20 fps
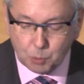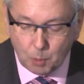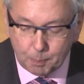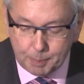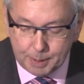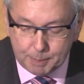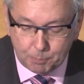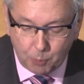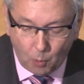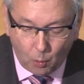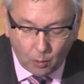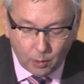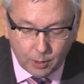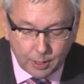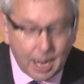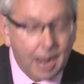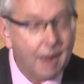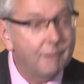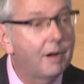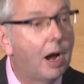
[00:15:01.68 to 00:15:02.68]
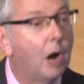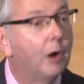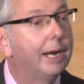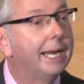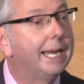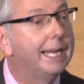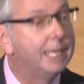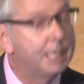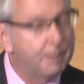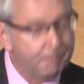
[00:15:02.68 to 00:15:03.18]
will be born of our
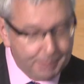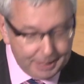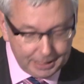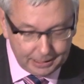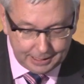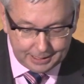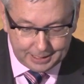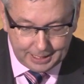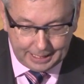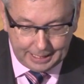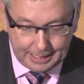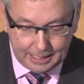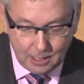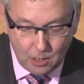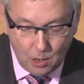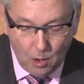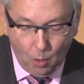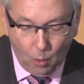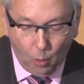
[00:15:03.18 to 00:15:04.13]
inability